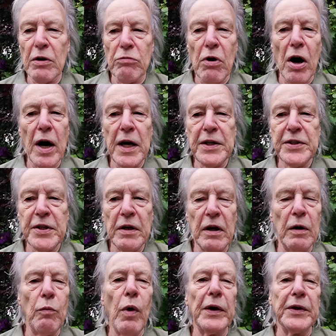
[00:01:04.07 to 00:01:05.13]
arise,
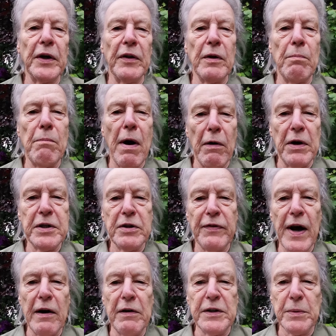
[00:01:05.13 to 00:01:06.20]
I wonder the merit of
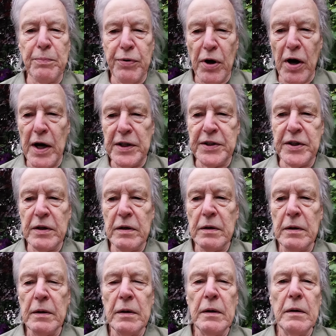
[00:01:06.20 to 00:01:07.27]
our enterprise.
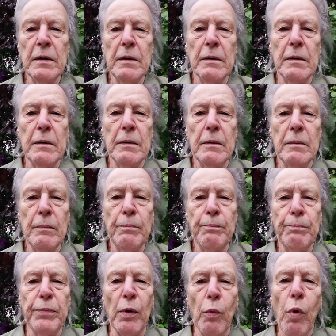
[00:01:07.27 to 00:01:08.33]

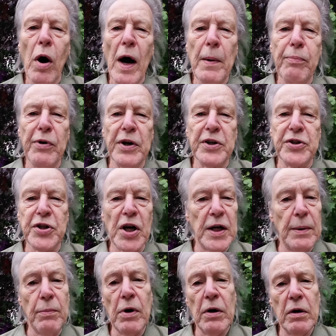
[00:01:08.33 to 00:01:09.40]
But why bring
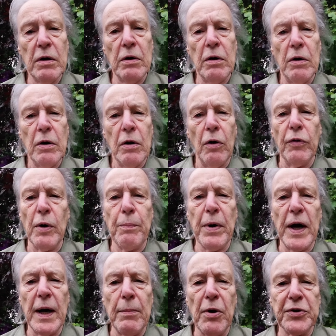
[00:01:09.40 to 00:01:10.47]
shame on the
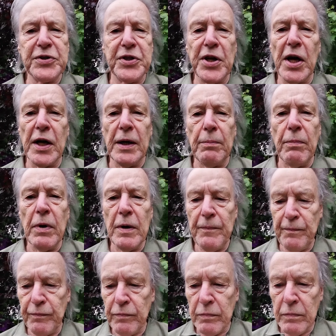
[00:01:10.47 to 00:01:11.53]
Behemoth's name?
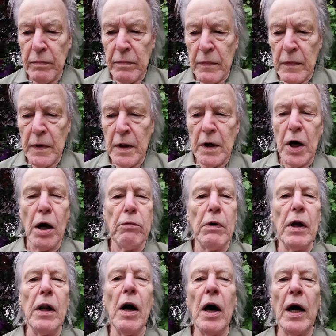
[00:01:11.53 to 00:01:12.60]
I
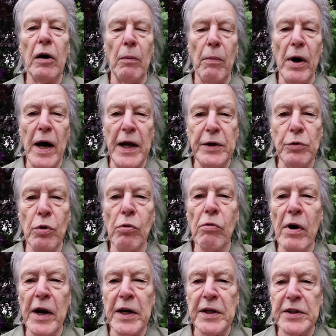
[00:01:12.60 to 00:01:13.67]
rely on my annual
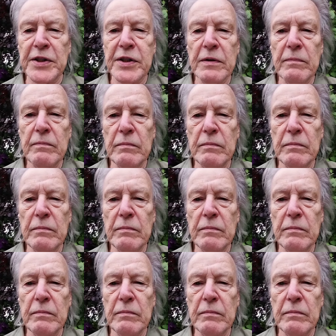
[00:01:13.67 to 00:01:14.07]
raise.